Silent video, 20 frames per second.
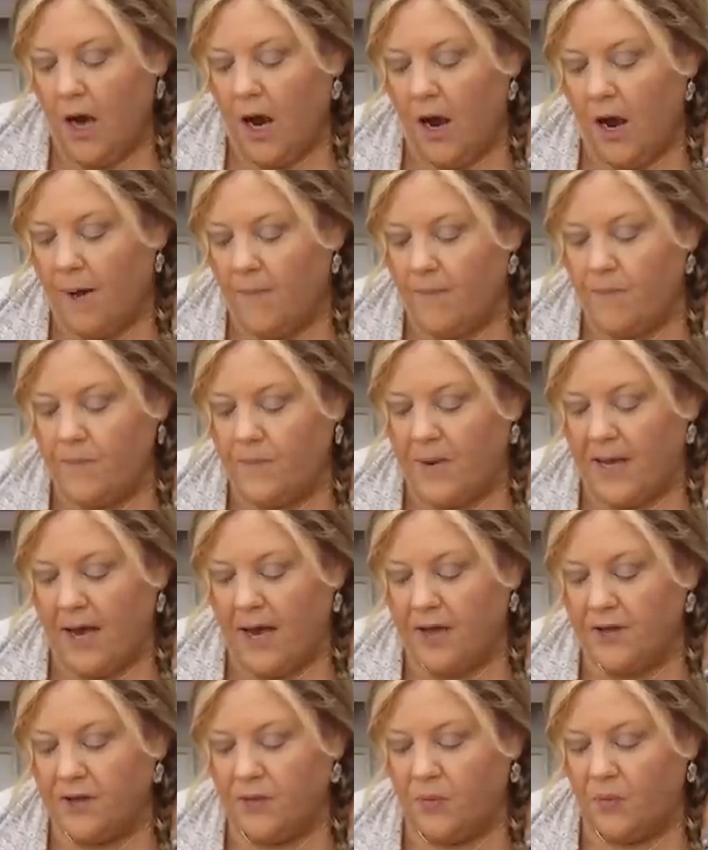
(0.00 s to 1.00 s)
Um,
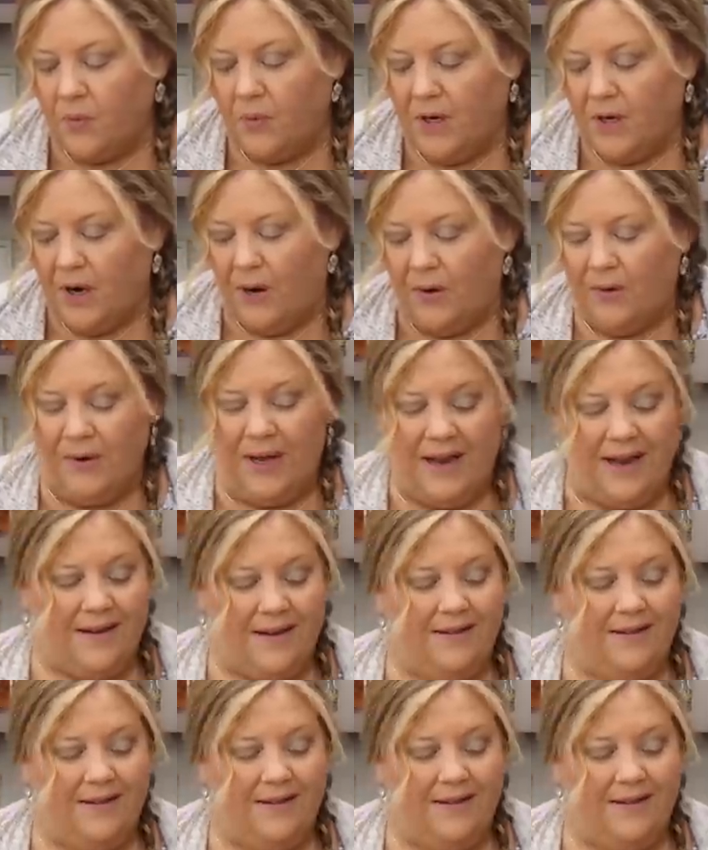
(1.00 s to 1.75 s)
because, you know,